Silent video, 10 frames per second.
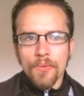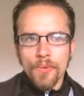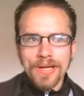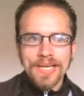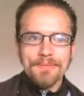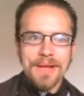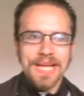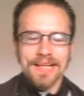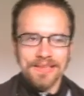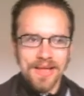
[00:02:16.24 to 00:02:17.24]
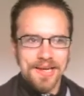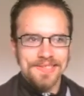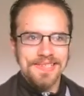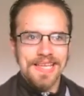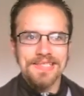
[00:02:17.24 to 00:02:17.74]
Wouldn't it make a lot of
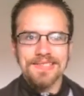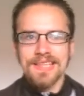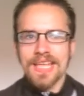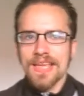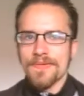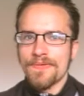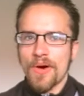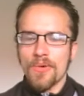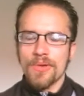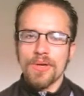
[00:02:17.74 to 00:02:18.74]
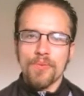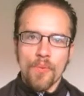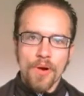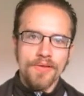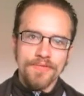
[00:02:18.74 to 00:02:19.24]
sense if only
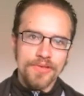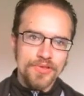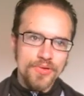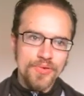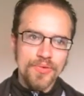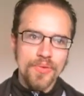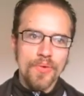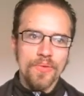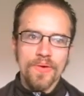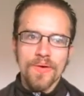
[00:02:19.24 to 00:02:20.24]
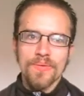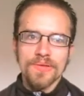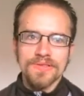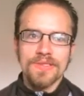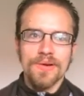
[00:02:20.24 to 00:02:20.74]
one of the 2 was,